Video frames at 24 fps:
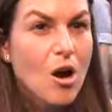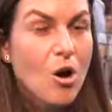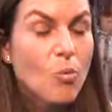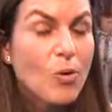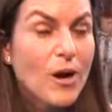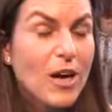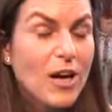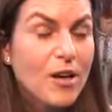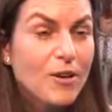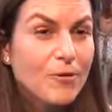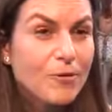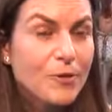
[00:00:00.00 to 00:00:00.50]

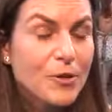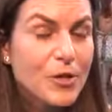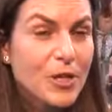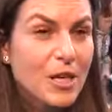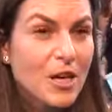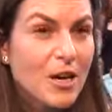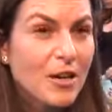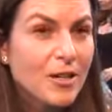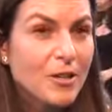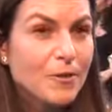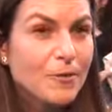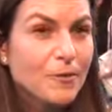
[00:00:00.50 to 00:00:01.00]
Well, for the
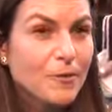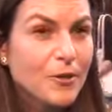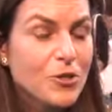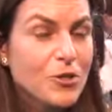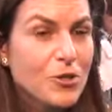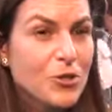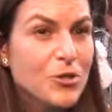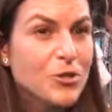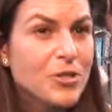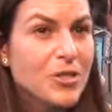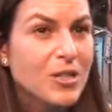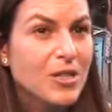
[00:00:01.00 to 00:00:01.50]
kind of
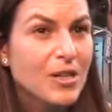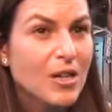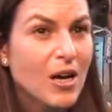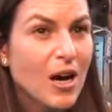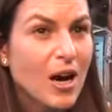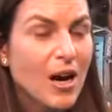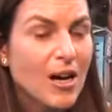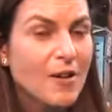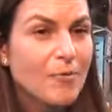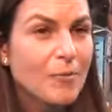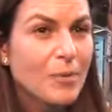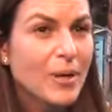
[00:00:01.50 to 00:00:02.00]
features that
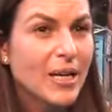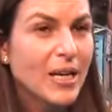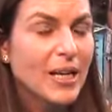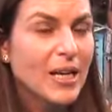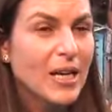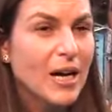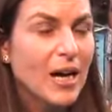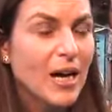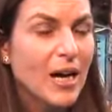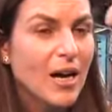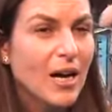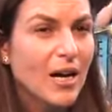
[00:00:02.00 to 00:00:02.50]
I
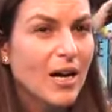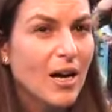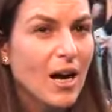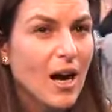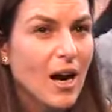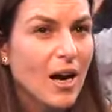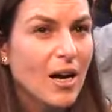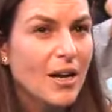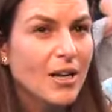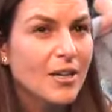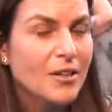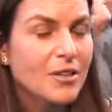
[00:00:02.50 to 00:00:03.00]
made, I,
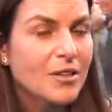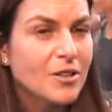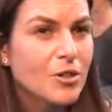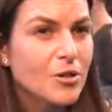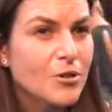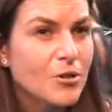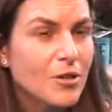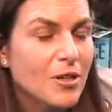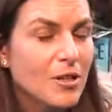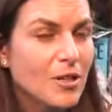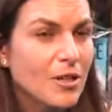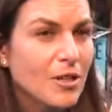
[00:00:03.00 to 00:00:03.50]
I, you
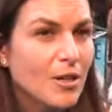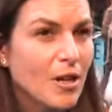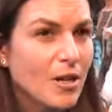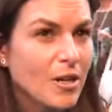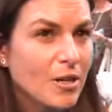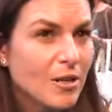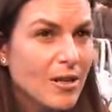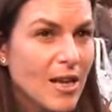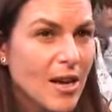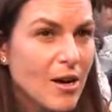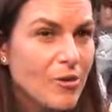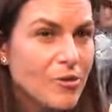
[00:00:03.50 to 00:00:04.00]
know, it
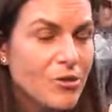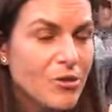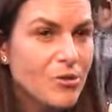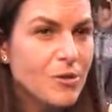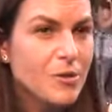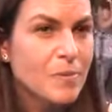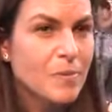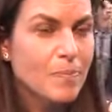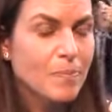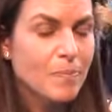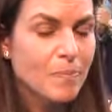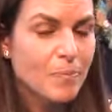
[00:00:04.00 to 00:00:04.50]
allows
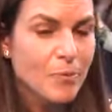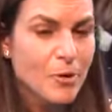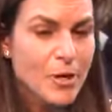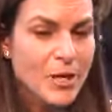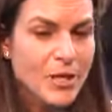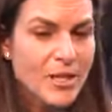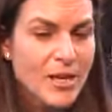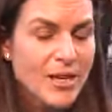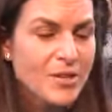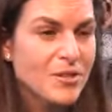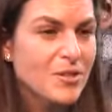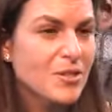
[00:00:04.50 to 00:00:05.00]
you to
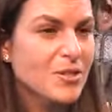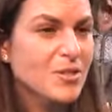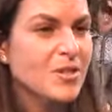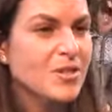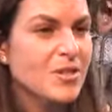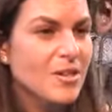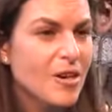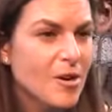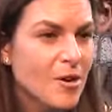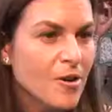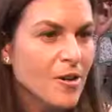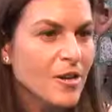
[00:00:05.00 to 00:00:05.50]
bring that
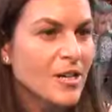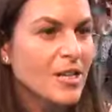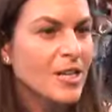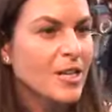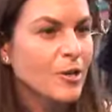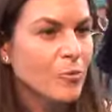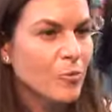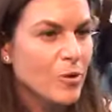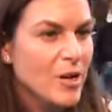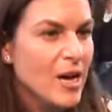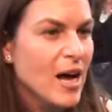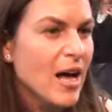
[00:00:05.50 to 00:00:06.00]

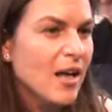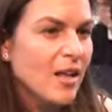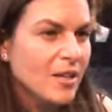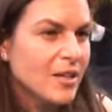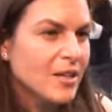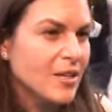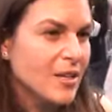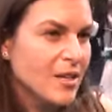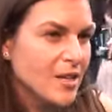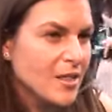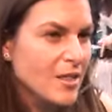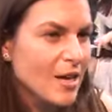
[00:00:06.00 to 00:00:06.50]
sincerity and
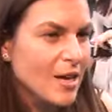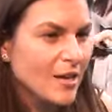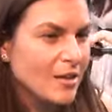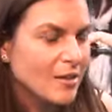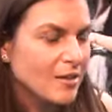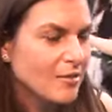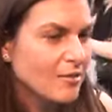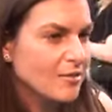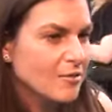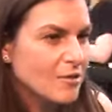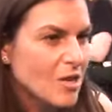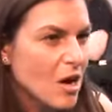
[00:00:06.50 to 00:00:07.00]
reality
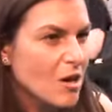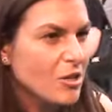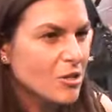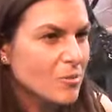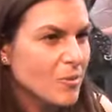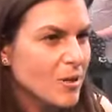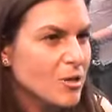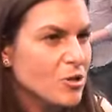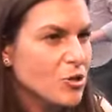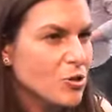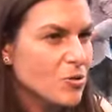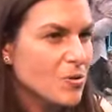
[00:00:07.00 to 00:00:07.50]
that
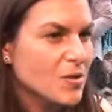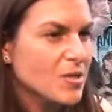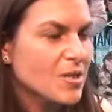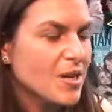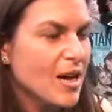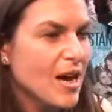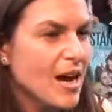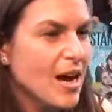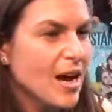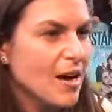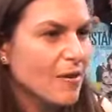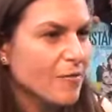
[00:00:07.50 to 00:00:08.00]

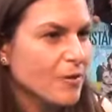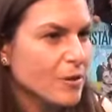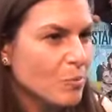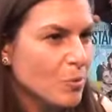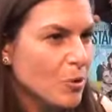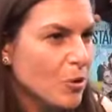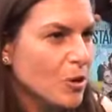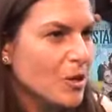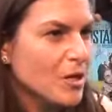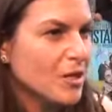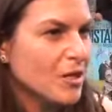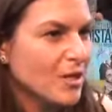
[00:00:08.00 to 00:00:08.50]
documentaries have
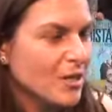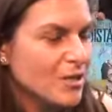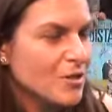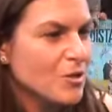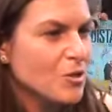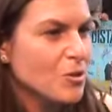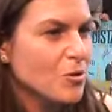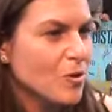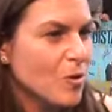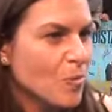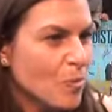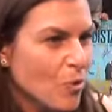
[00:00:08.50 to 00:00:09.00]
and put it
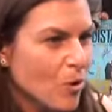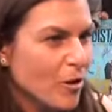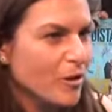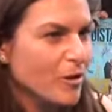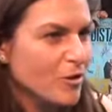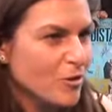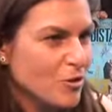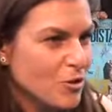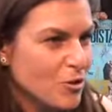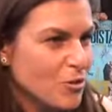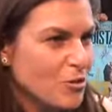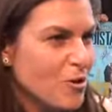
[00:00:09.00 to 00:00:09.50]
into a more
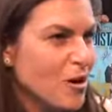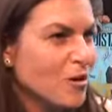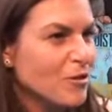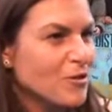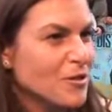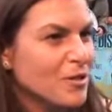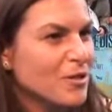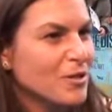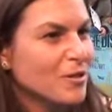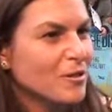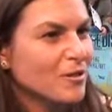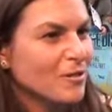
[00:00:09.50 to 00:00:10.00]

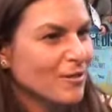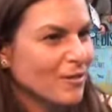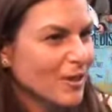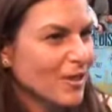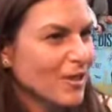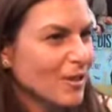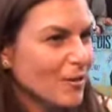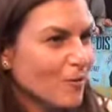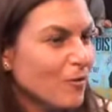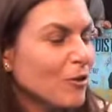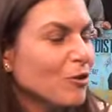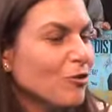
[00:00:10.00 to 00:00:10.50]
constructed
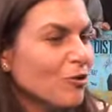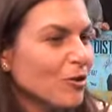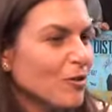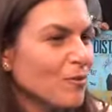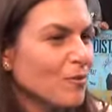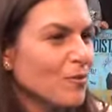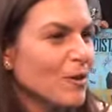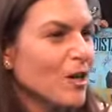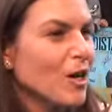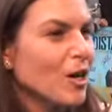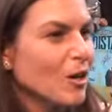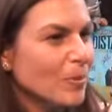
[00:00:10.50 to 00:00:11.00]

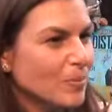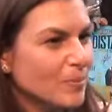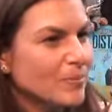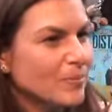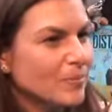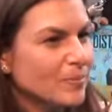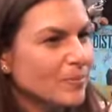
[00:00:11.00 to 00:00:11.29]
fiction film.